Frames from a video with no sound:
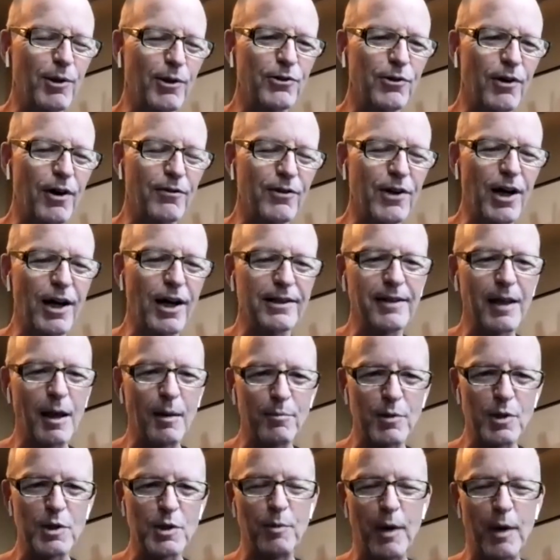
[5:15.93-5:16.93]
So I've got
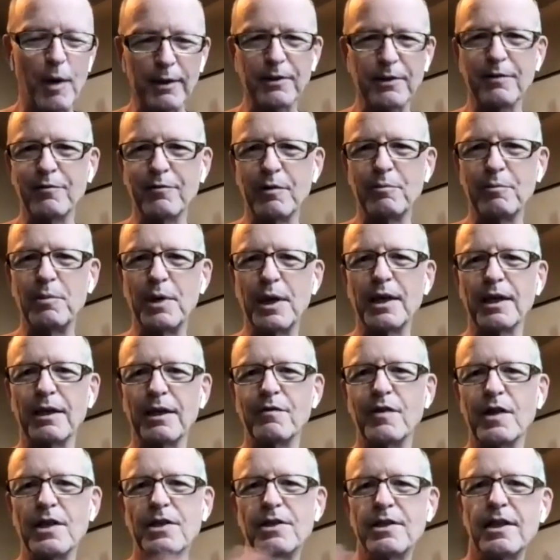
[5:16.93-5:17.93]
that perspective of being
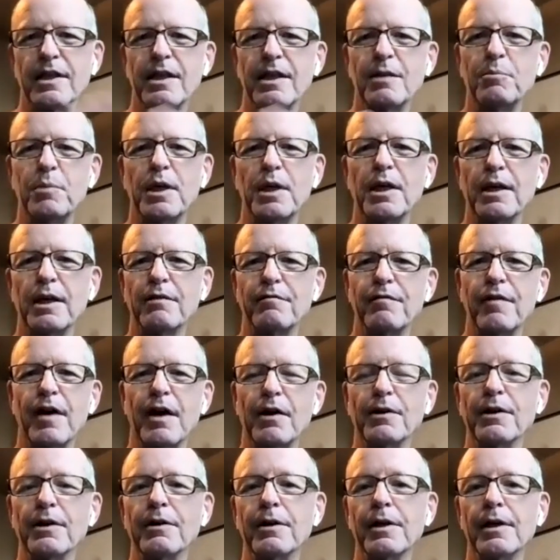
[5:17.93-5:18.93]
a VC and being a
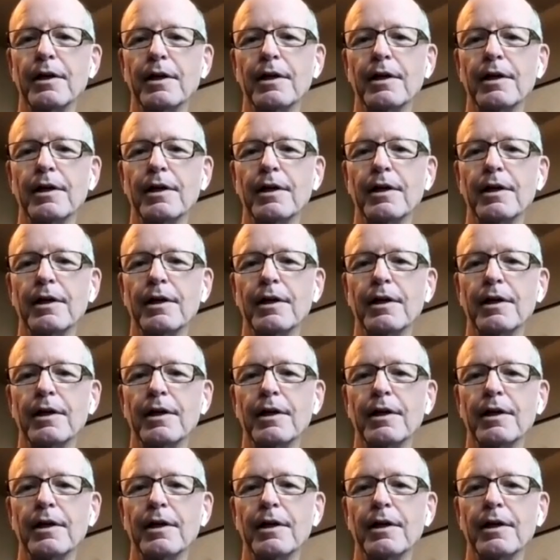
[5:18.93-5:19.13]
founder,